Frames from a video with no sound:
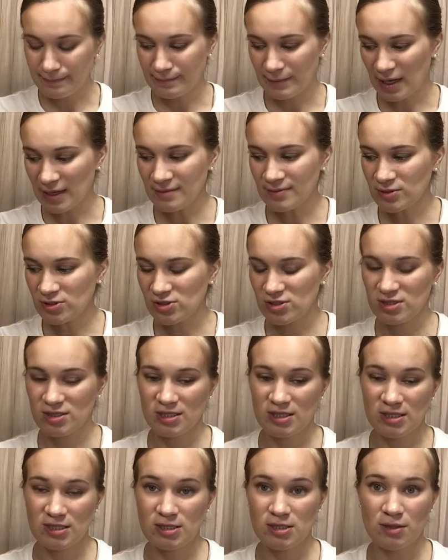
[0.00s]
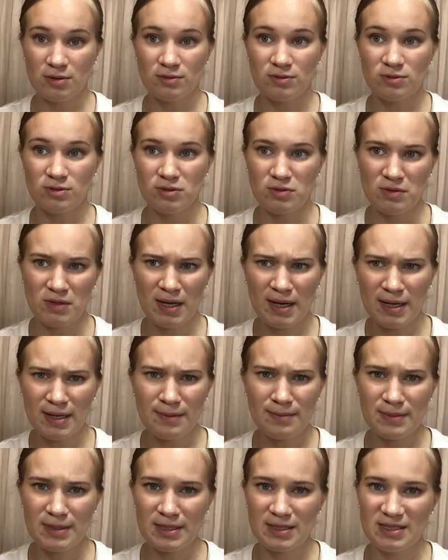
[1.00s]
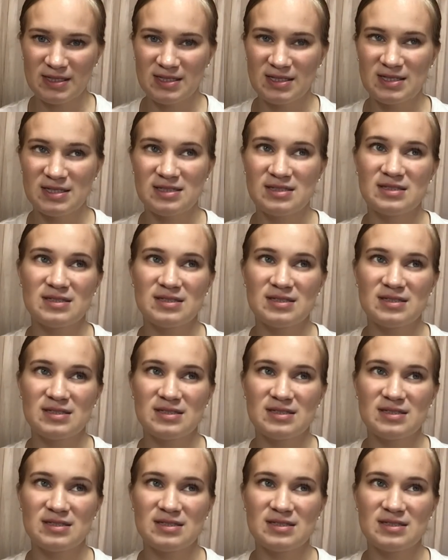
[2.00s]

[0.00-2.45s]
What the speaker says: I personally don't do that because